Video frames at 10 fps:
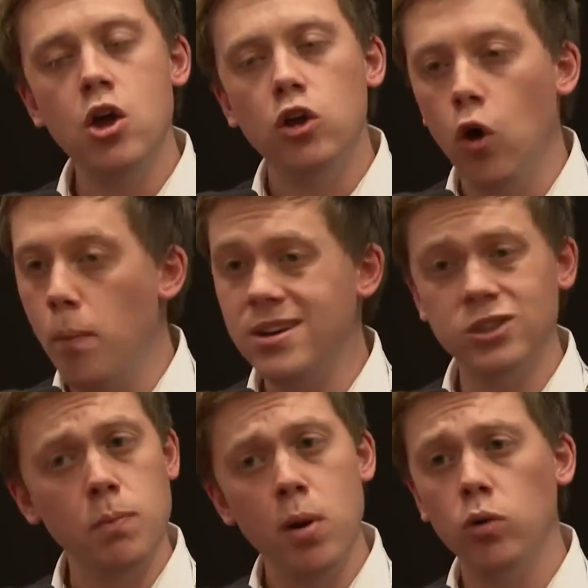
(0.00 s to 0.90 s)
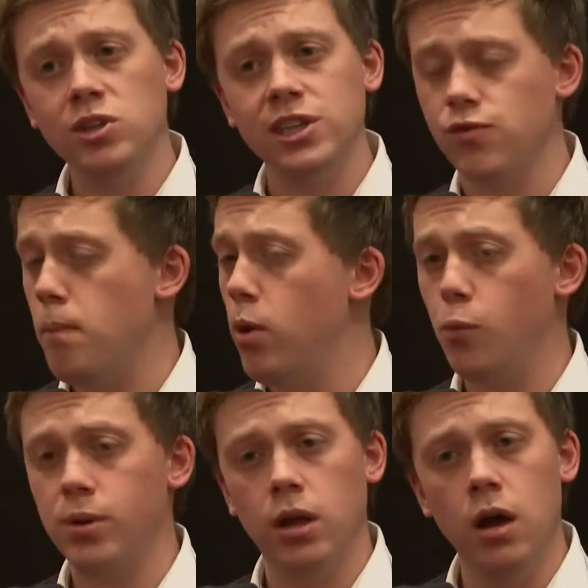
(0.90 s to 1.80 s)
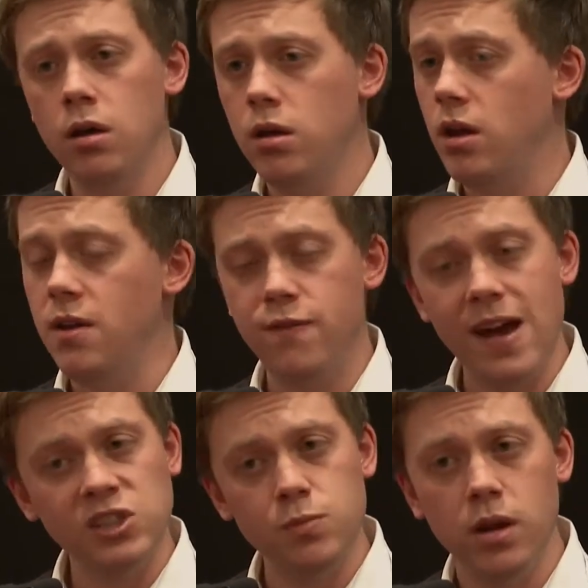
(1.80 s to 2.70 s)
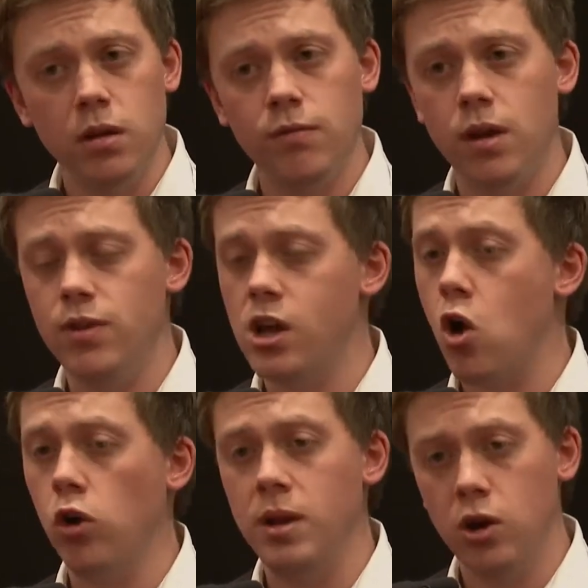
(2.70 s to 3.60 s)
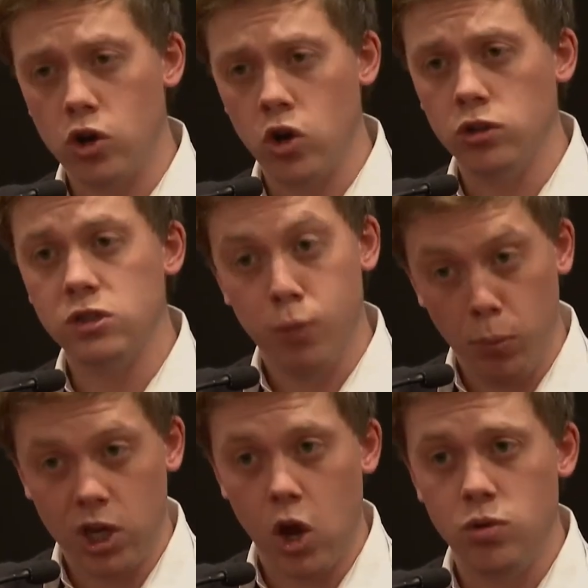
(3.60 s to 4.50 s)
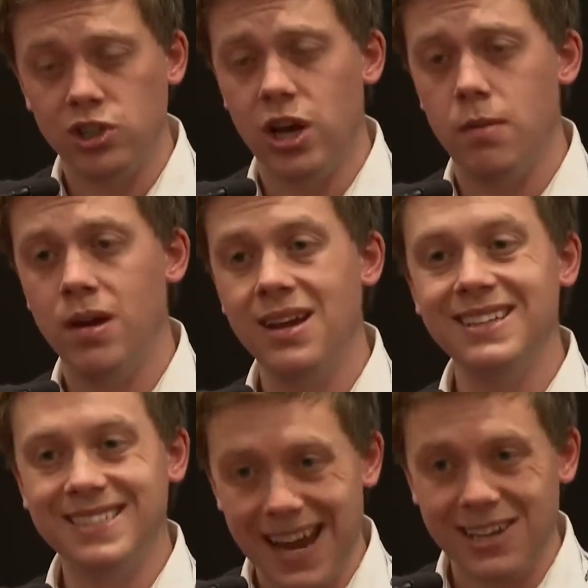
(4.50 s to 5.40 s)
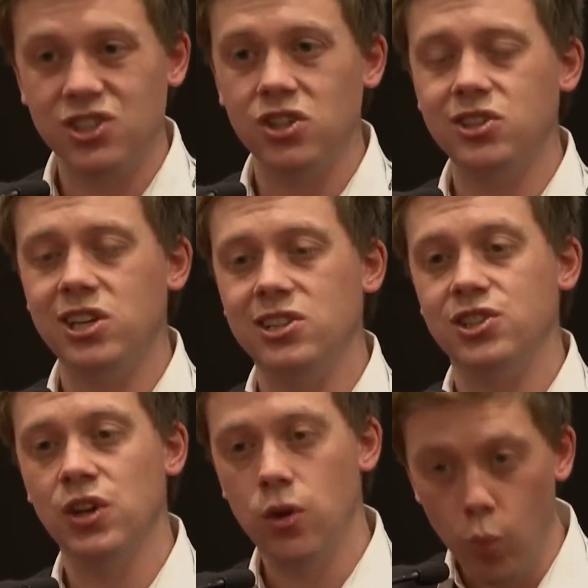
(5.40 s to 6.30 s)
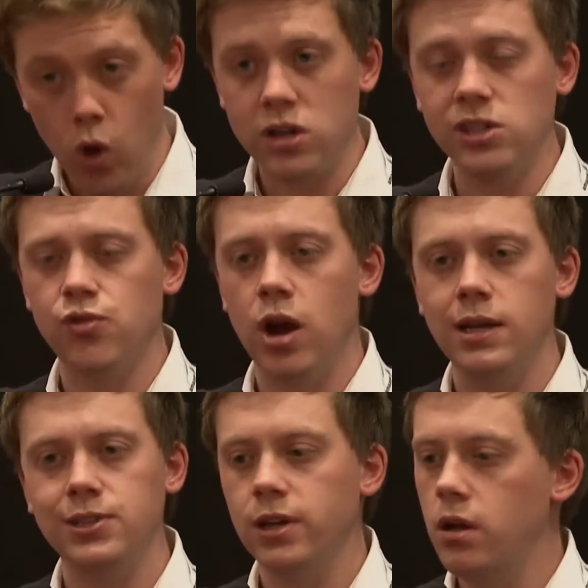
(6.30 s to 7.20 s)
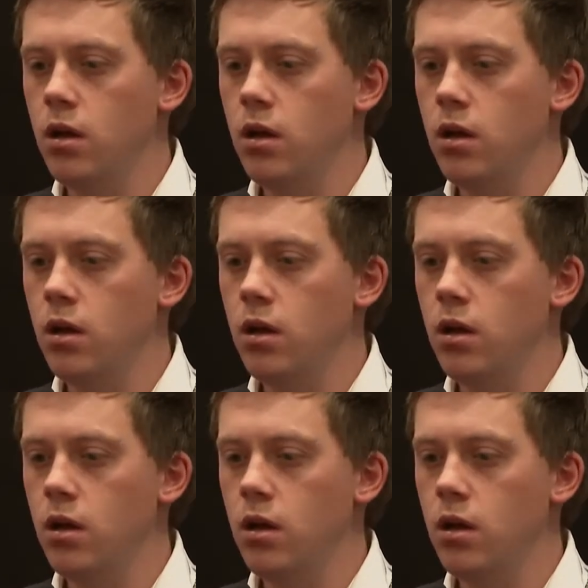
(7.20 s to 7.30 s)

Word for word: Not because the policies are unpopular, investment in the economy, not cuts, public ownership, tax justice, workers' rights.